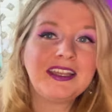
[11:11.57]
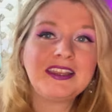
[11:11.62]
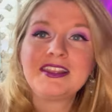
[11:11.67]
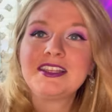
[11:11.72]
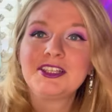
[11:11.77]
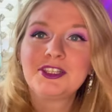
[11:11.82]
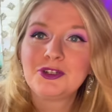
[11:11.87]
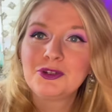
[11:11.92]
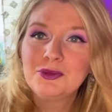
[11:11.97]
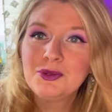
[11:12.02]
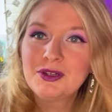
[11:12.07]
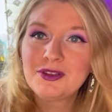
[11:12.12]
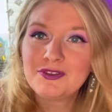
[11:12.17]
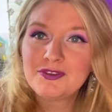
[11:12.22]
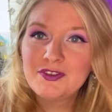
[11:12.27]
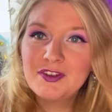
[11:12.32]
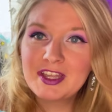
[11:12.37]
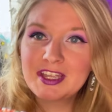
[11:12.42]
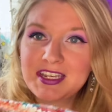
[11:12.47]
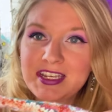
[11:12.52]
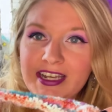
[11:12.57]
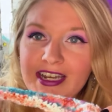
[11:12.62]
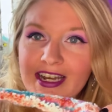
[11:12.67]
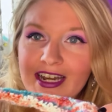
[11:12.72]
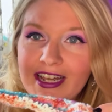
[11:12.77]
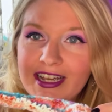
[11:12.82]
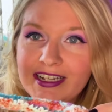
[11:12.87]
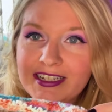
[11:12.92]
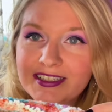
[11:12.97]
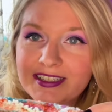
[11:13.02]
the Little Wolf
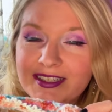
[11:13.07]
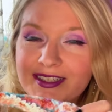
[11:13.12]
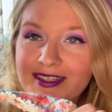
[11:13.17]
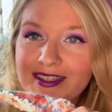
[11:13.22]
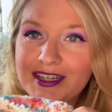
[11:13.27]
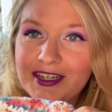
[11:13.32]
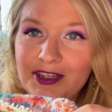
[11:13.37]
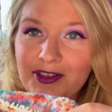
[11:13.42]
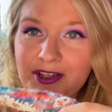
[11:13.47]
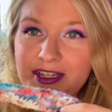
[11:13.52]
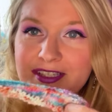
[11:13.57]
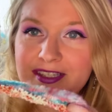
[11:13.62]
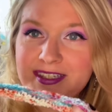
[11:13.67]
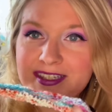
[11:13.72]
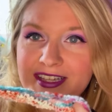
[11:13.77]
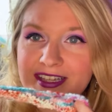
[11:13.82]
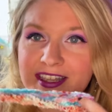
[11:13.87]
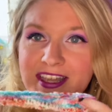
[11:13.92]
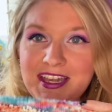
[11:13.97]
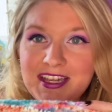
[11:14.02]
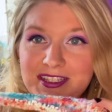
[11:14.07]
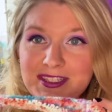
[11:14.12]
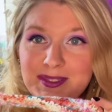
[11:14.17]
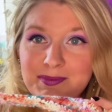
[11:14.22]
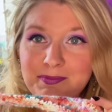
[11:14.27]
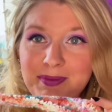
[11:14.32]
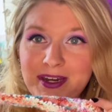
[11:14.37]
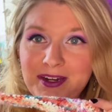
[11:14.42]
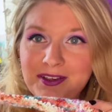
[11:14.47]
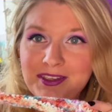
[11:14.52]
Knits, and you can see like it's
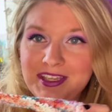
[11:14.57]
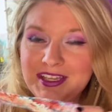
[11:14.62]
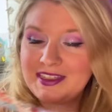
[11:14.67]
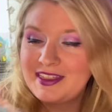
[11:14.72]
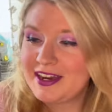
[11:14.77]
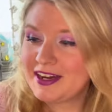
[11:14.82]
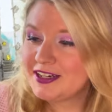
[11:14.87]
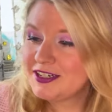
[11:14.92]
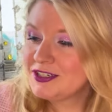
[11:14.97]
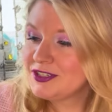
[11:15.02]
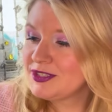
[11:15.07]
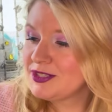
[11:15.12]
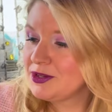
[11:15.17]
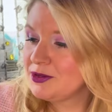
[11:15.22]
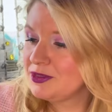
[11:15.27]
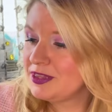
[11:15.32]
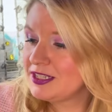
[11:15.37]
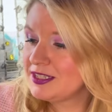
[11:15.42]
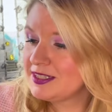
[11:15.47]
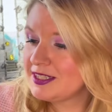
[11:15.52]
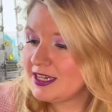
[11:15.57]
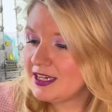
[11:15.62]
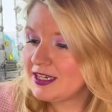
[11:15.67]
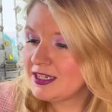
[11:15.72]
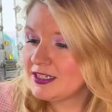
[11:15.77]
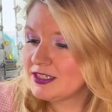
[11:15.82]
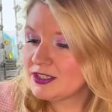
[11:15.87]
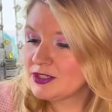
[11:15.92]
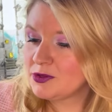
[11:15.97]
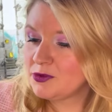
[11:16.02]
barely there. So this
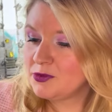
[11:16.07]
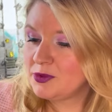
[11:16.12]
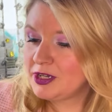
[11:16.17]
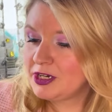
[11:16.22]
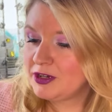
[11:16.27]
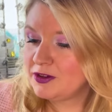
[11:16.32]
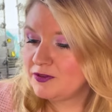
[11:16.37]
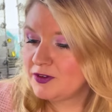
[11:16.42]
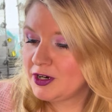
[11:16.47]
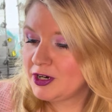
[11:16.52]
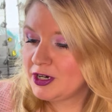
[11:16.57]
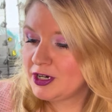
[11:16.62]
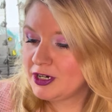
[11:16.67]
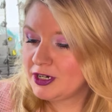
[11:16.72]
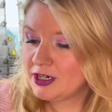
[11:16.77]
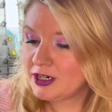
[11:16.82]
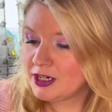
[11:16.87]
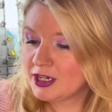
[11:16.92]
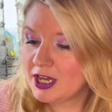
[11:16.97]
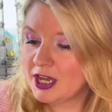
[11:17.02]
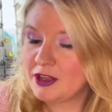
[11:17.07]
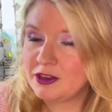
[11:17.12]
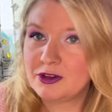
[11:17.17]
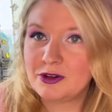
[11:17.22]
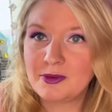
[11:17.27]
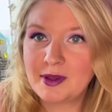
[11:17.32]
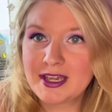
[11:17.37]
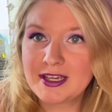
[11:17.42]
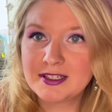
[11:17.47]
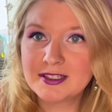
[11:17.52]
is one of her
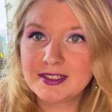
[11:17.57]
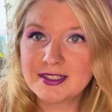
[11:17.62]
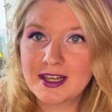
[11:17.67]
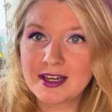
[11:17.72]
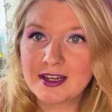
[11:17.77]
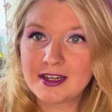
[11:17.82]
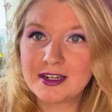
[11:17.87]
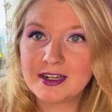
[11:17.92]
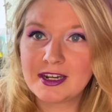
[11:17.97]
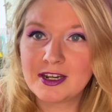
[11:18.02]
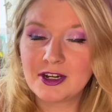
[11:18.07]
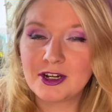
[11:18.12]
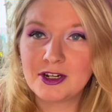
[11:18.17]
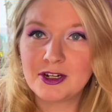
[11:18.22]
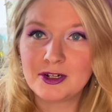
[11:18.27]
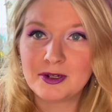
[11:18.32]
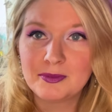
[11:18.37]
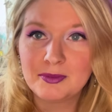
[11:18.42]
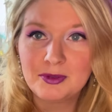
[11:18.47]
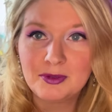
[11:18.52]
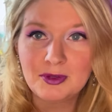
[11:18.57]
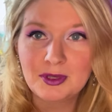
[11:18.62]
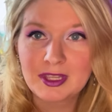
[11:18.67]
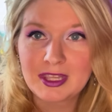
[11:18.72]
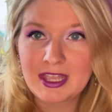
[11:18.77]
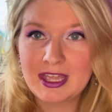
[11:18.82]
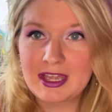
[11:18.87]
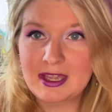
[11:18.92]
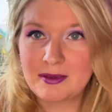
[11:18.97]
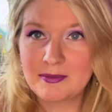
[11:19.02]
colorways on her
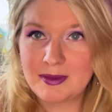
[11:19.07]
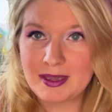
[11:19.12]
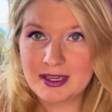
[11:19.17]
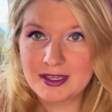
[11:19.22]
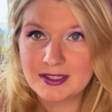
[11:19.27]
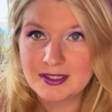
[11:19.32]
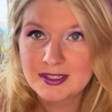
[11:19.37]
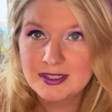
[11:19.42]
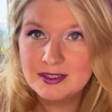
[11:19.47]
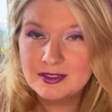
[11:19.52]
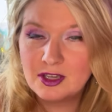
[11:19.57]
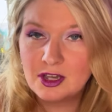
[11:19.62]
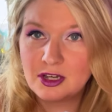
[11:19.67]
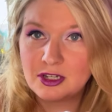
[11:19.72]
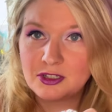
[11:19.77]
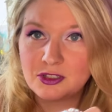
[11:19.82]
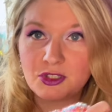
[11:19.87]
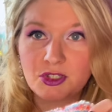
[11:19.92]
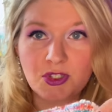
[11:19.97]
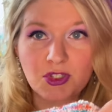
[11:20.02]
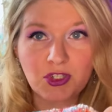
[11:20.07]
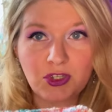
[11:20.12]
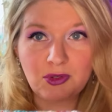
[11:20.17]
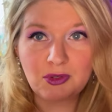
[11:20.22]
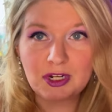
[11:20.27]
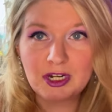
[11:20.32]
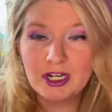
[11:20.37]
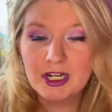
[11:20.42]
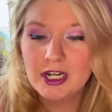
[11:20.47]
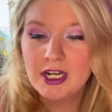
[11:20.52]
boucle base called
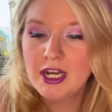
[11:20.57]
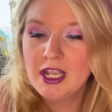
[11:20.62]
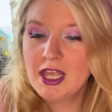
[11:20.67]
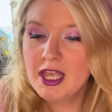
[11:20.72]
Schooner.